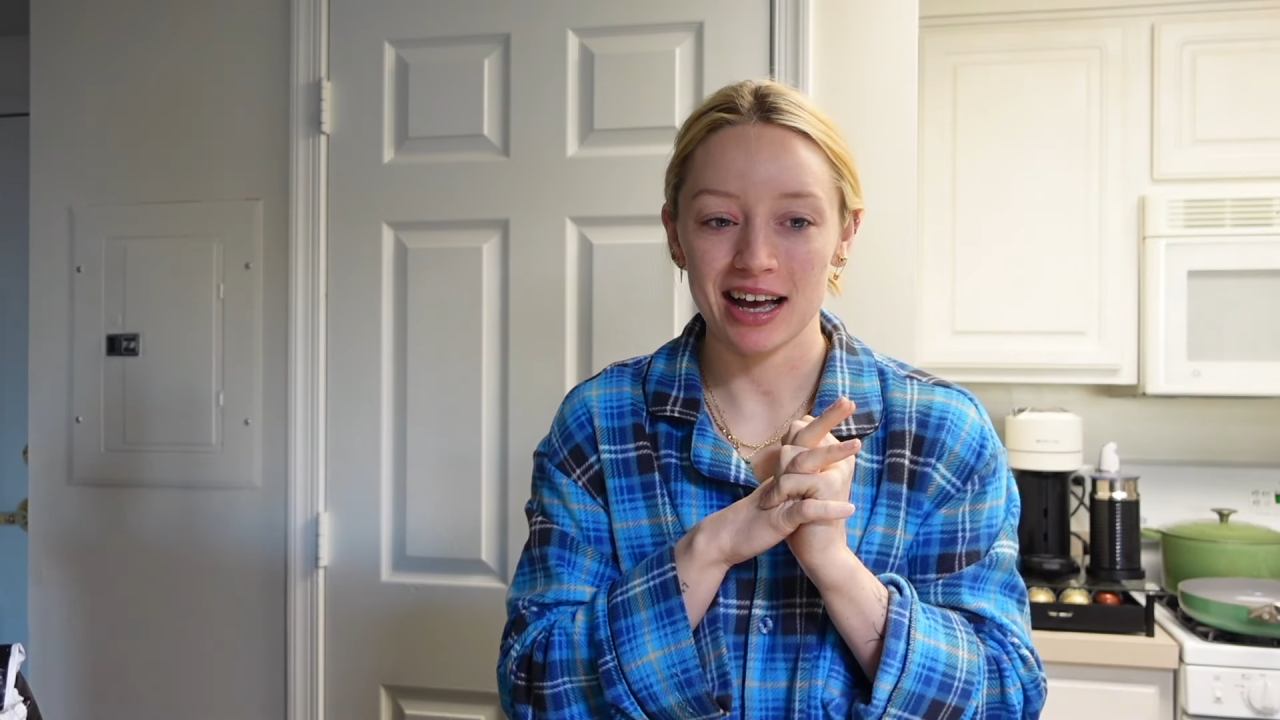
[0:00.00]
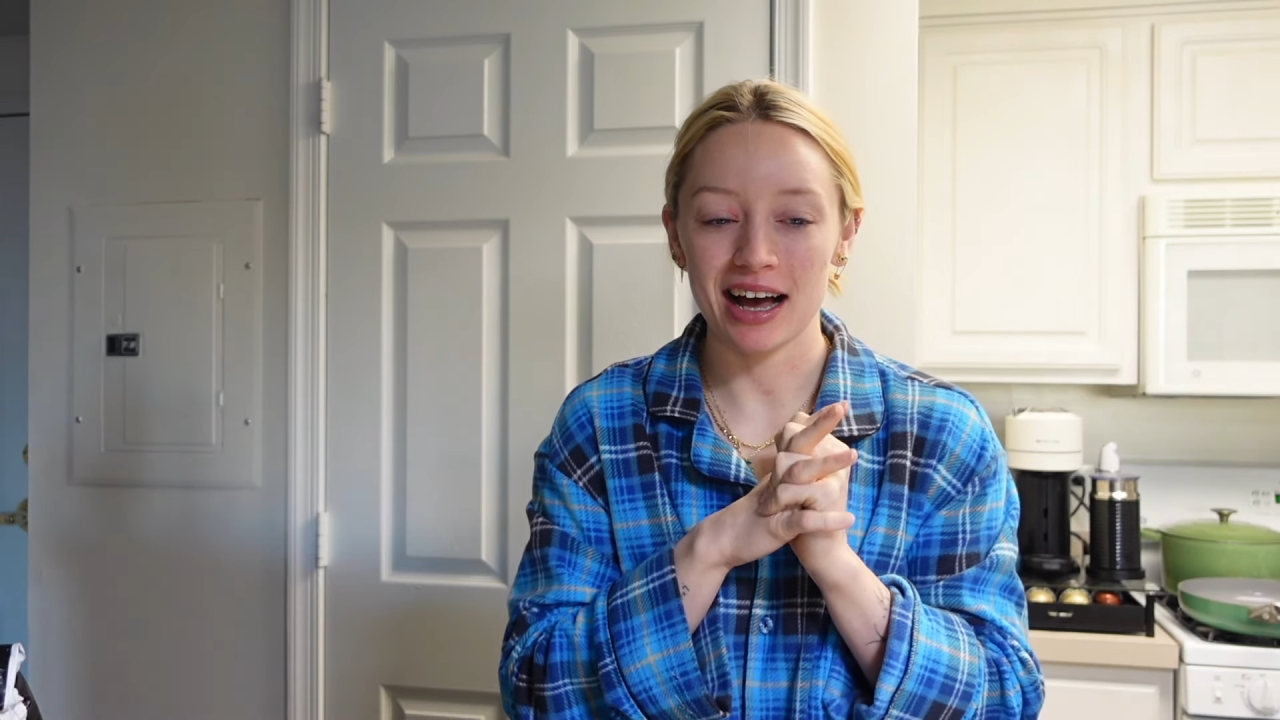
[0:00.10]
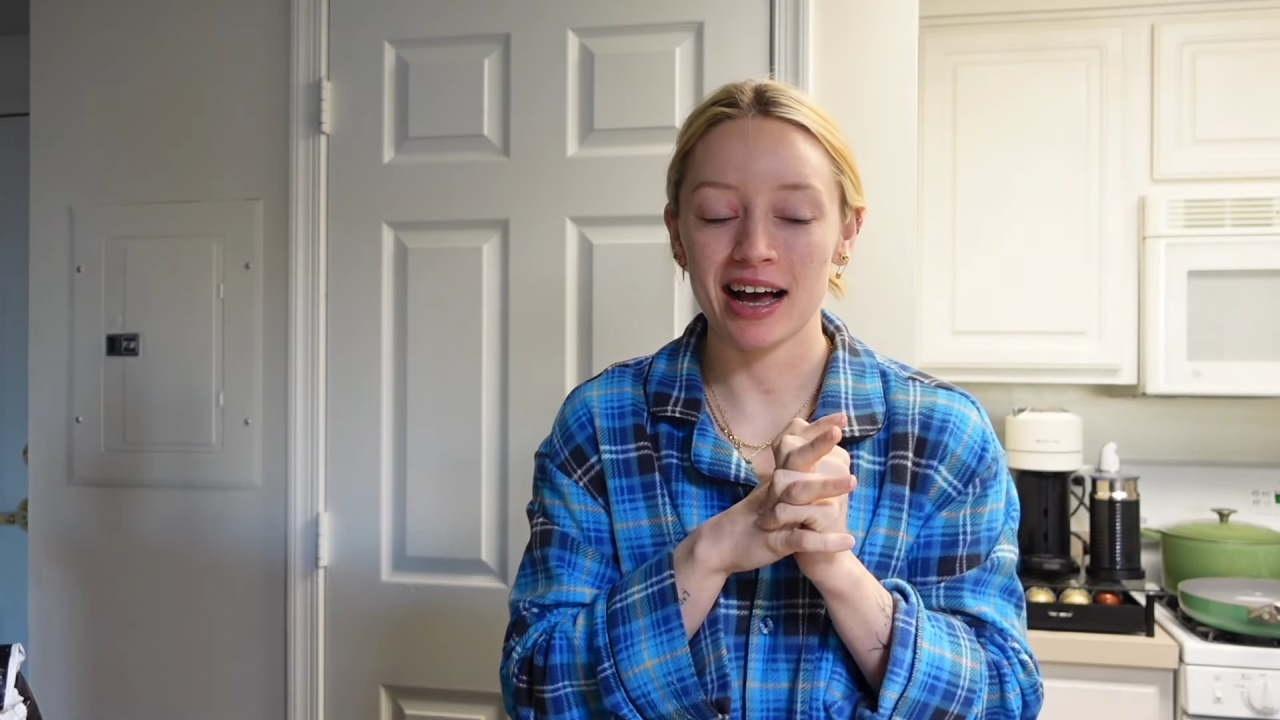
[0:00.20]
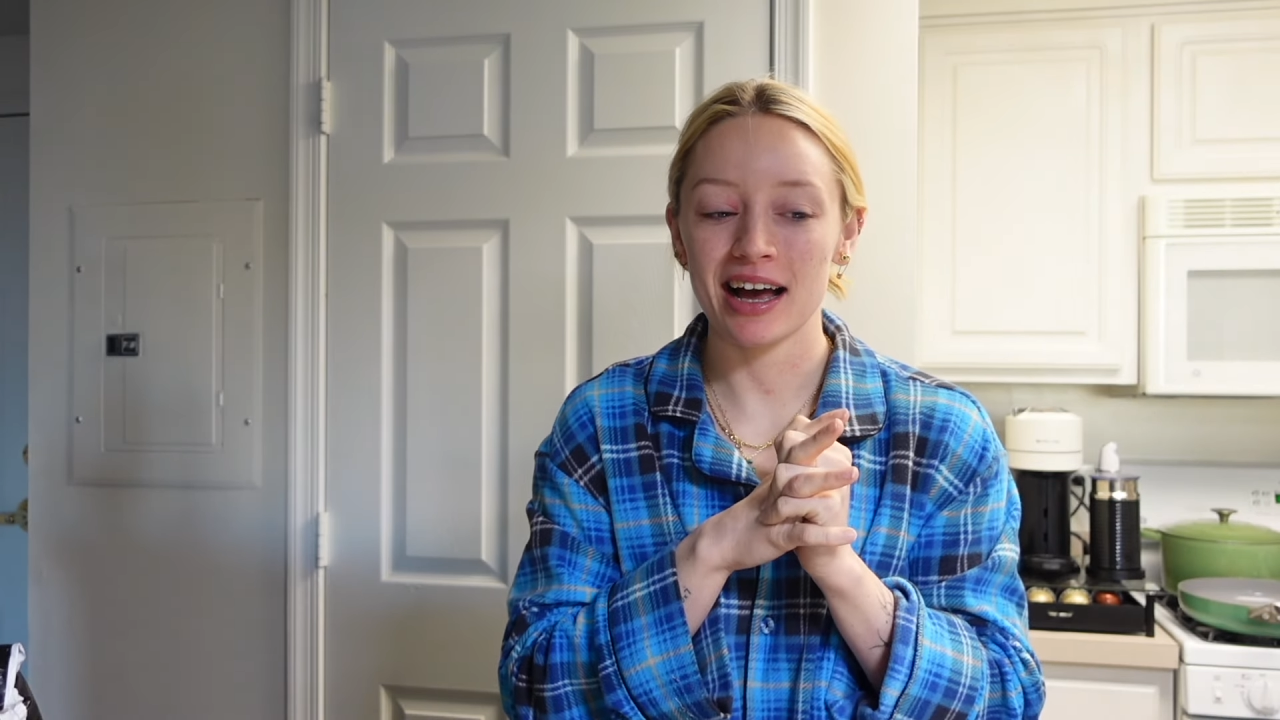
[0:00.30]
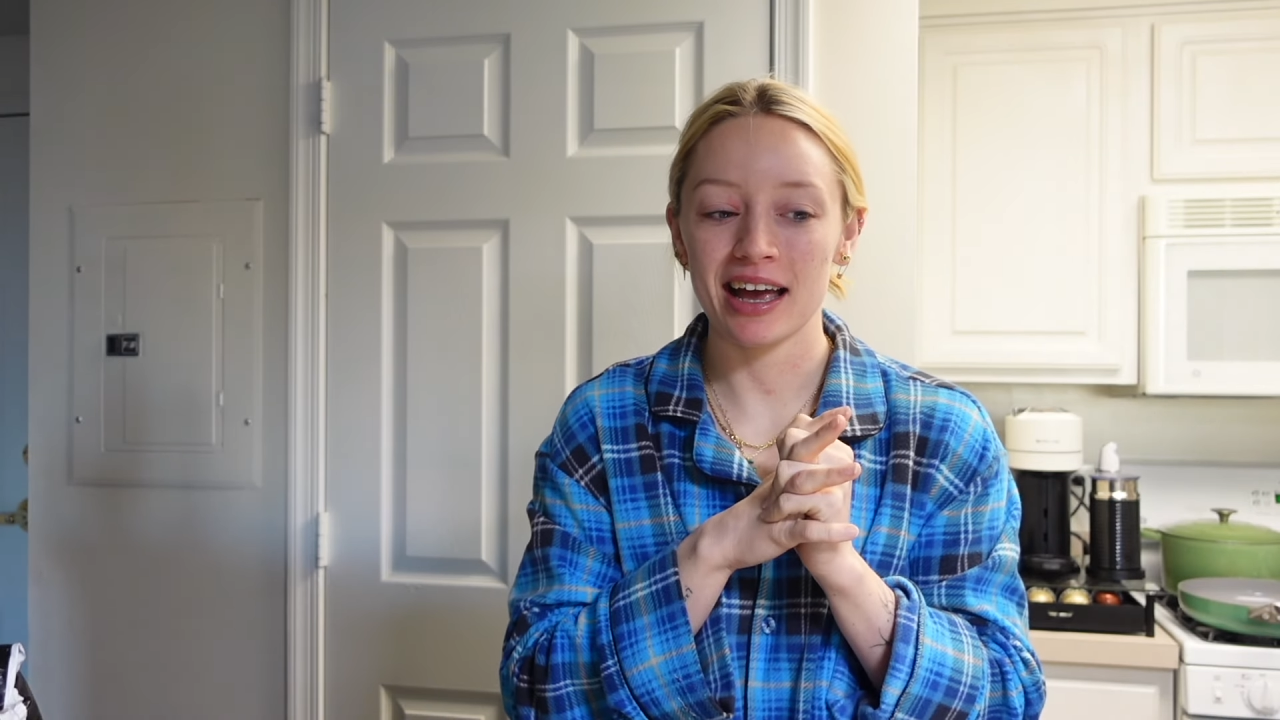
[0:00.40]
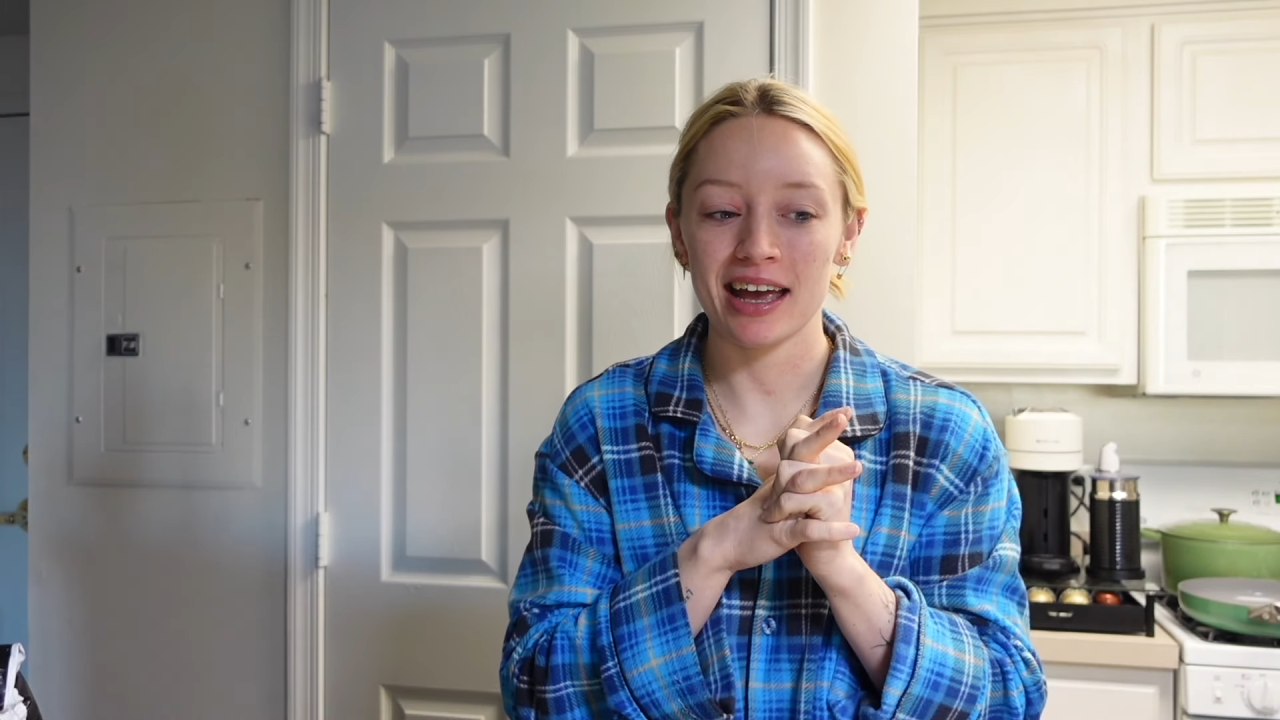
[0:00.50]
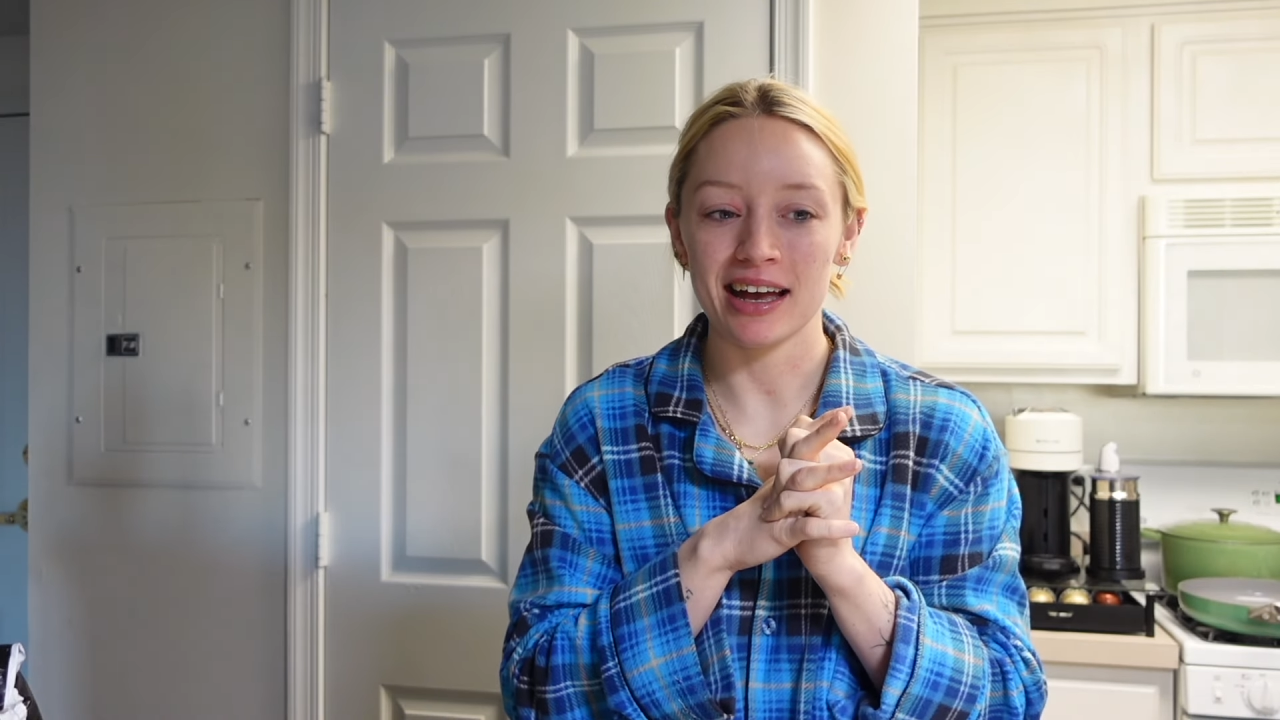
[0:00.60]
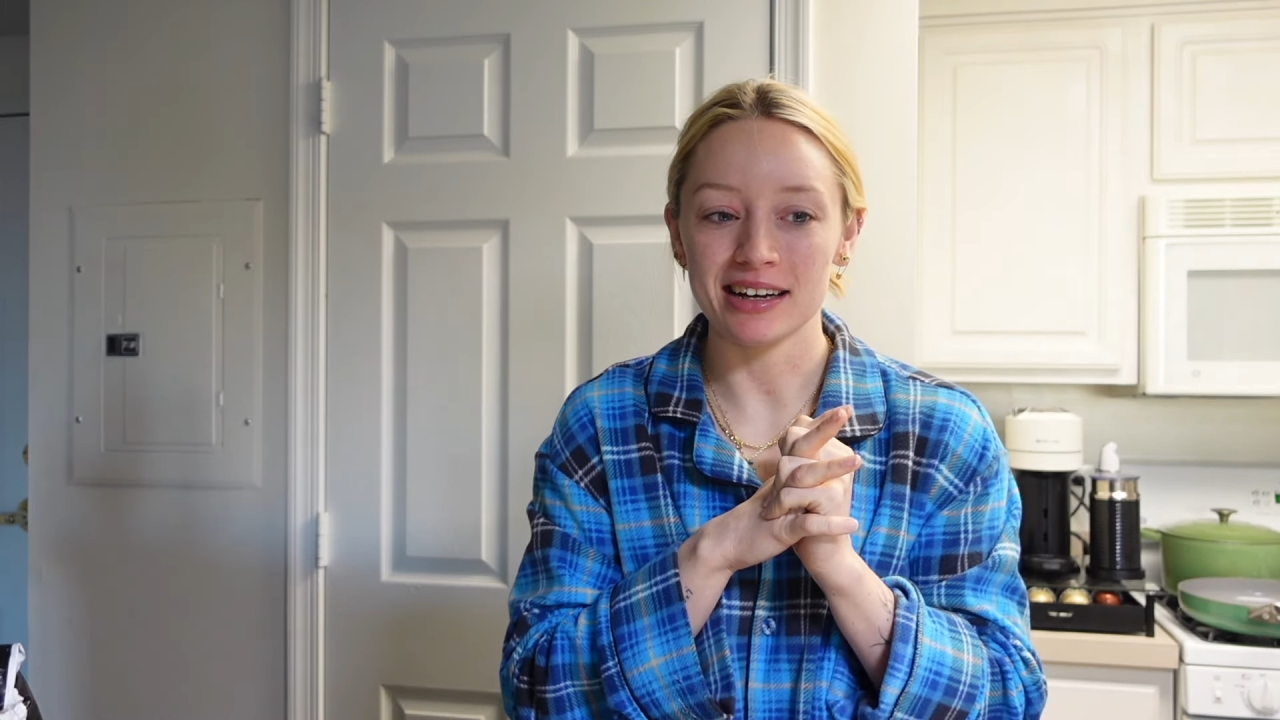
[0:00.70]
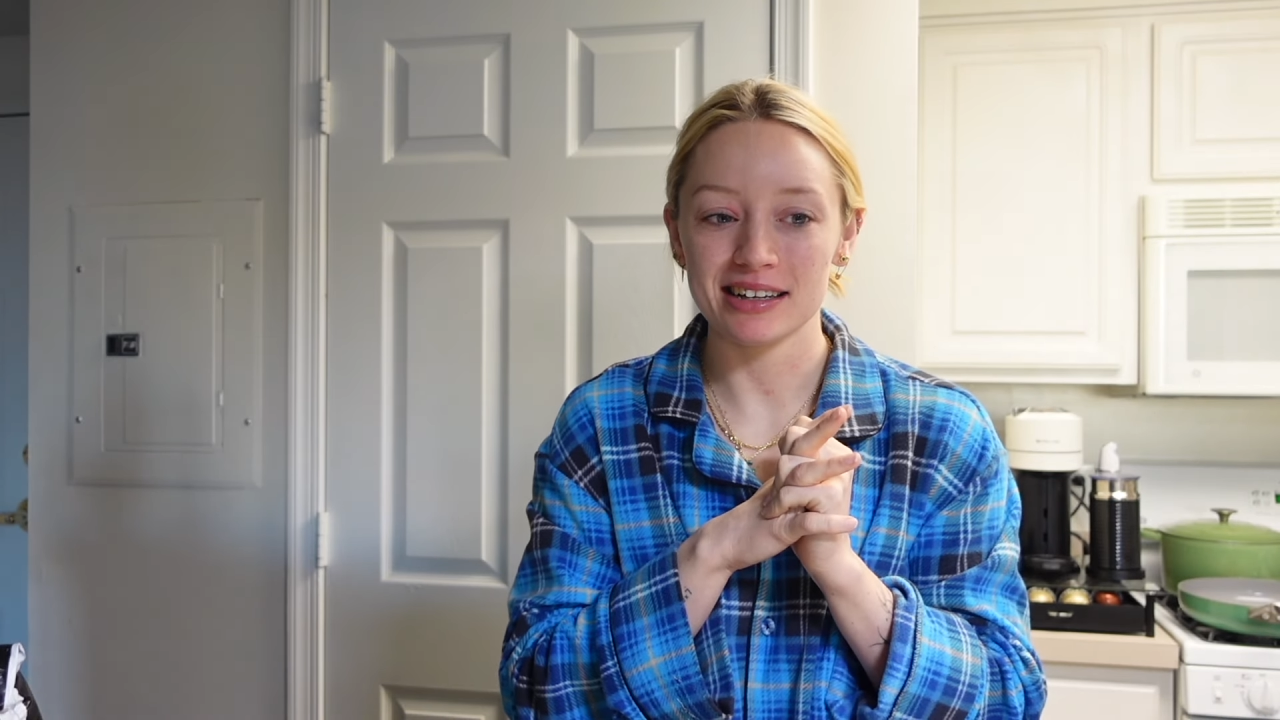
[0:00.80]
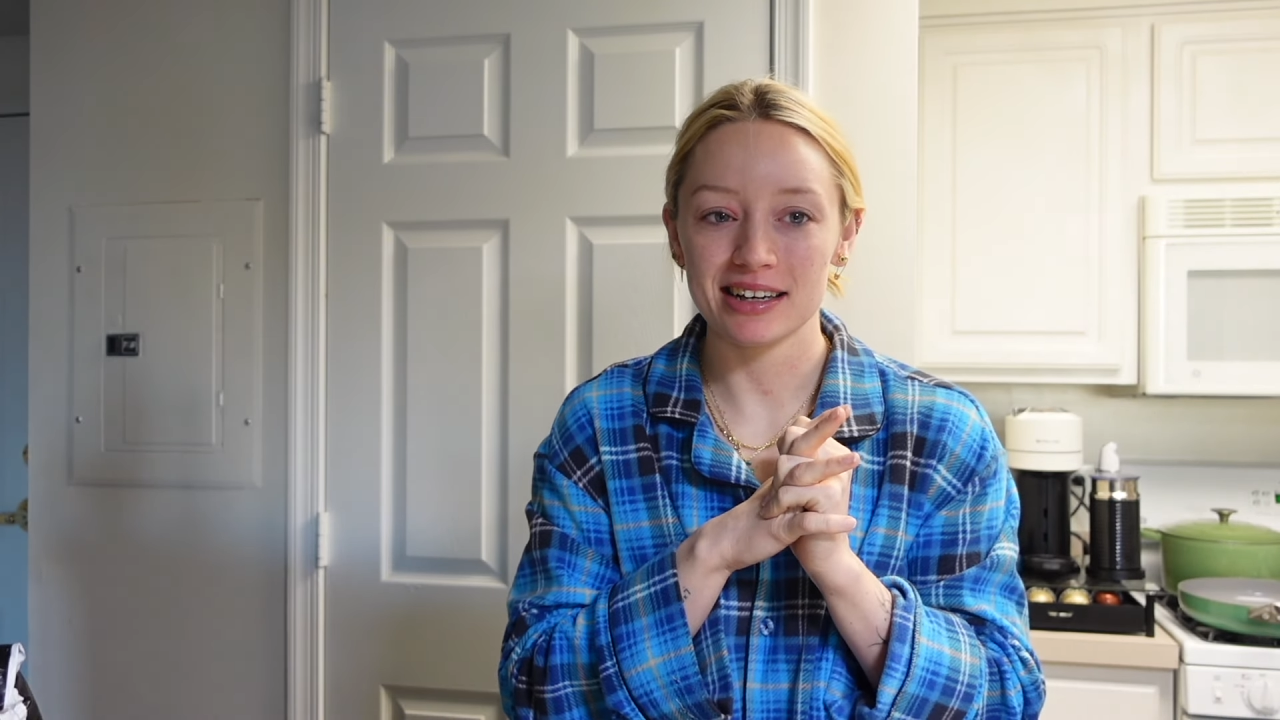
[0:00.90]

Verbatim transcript: I,